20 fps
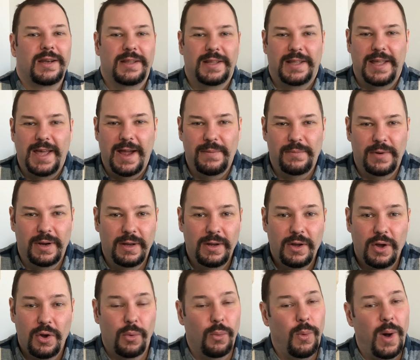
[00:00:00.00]
to the camera,
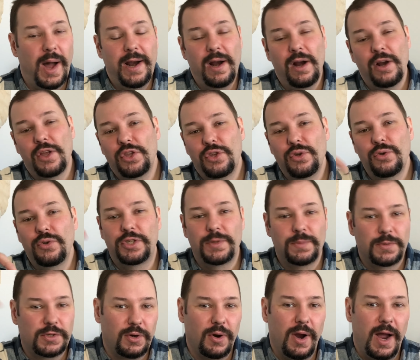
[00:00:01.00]
why aren't you
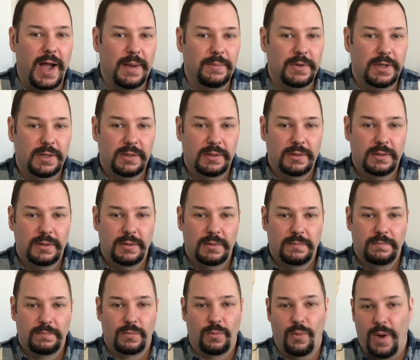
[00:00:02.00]
subscribed?
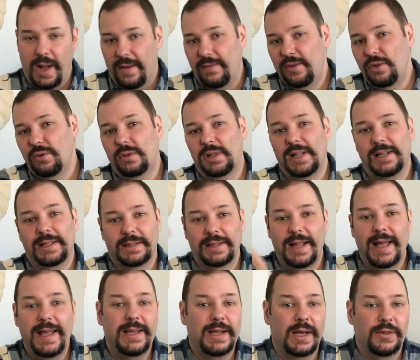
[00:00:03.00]
Why haven't you clicked
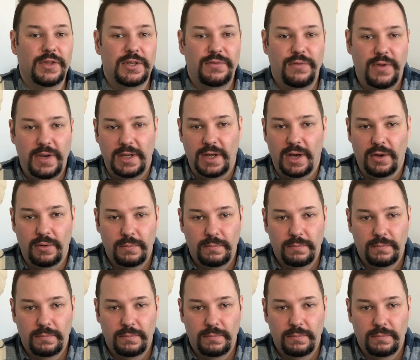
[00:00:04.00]
like on this video?